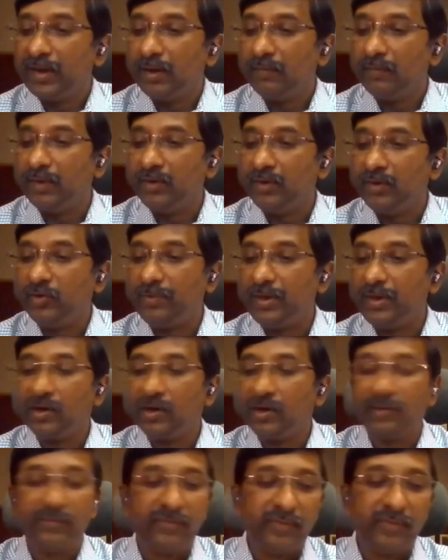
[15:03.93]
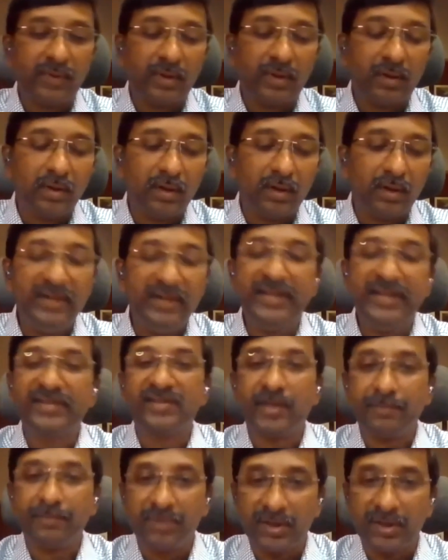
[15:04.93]
When you speak of
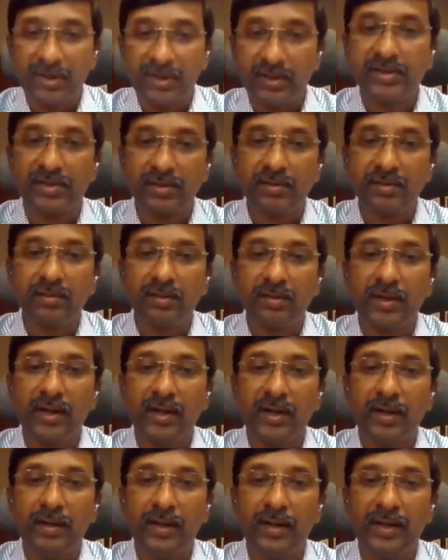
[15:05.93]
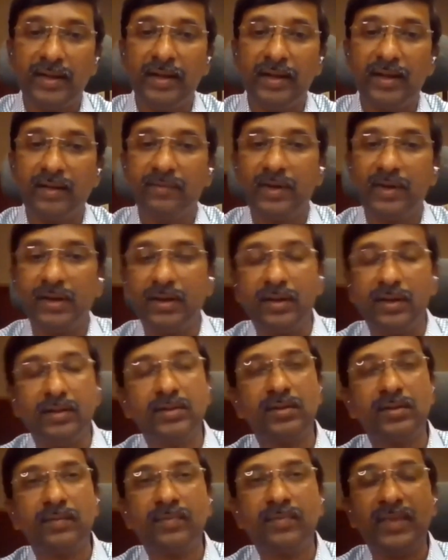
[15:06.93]
disruptors and taking
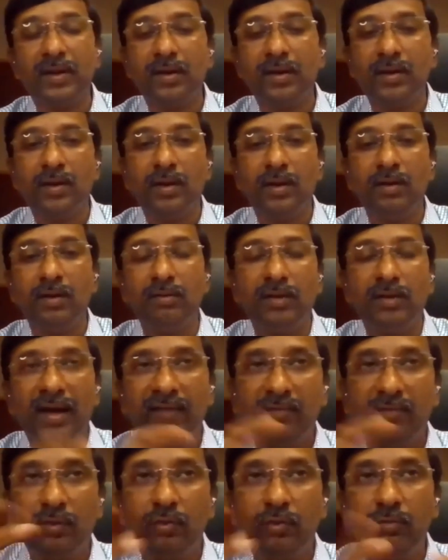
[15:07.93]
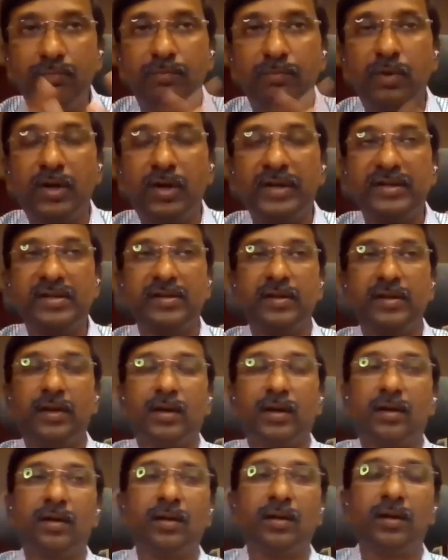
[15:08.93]
advantage, but I have 2 points
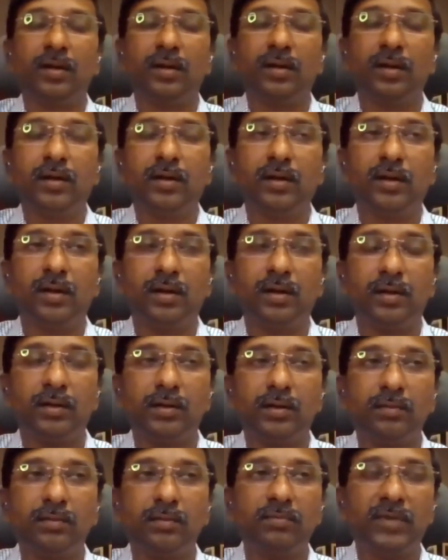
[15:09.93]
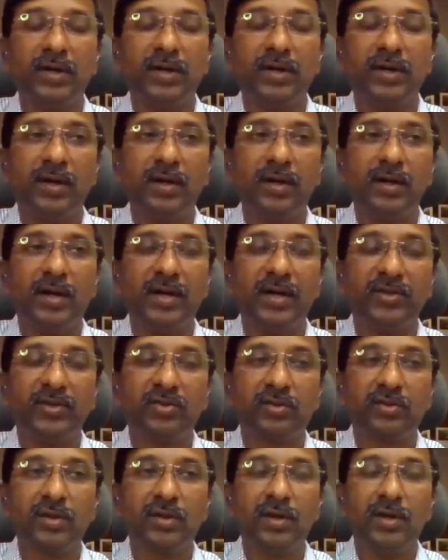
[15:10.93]
here. Uh, a,
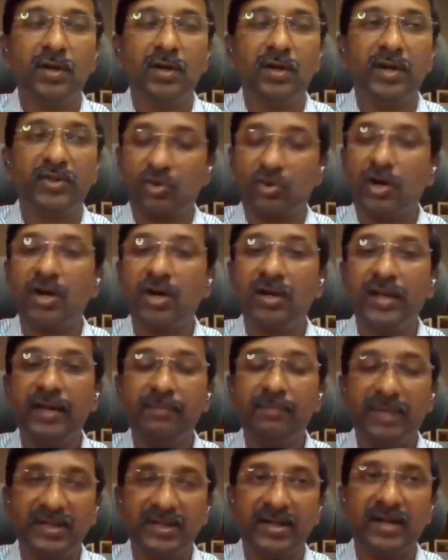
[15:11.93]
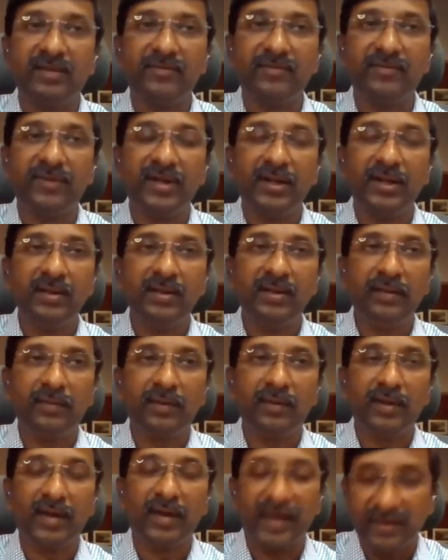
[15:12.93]
s- a stock like Bajaj
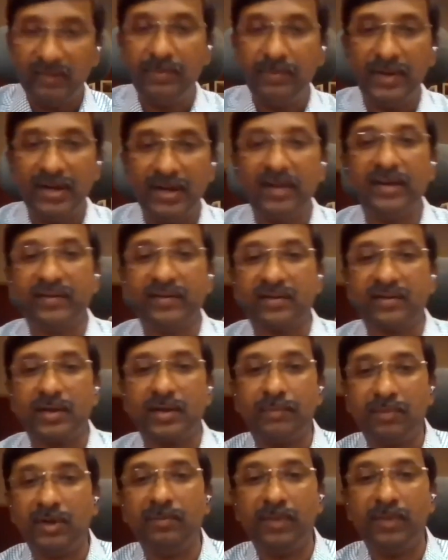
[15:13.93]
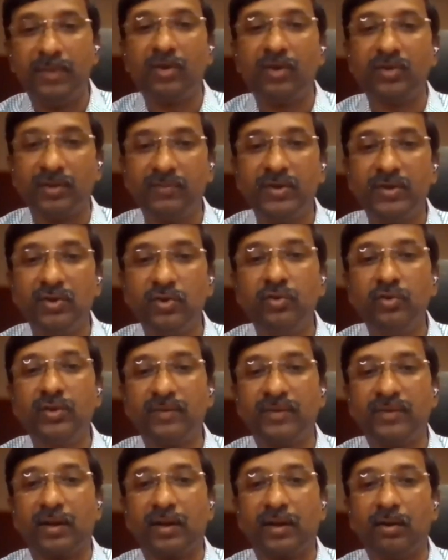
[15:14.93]
Finance has been a disruptor because of its use
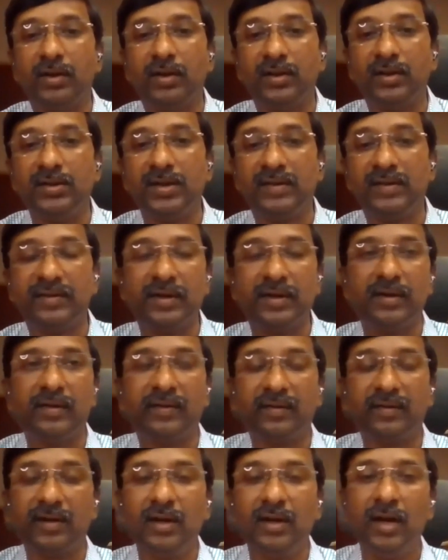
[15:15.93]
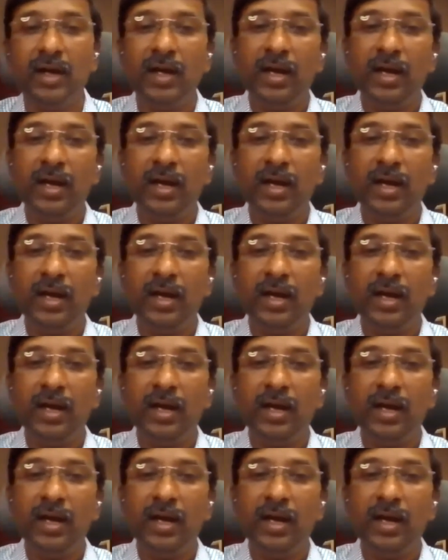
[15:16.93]
of technology, as I understand.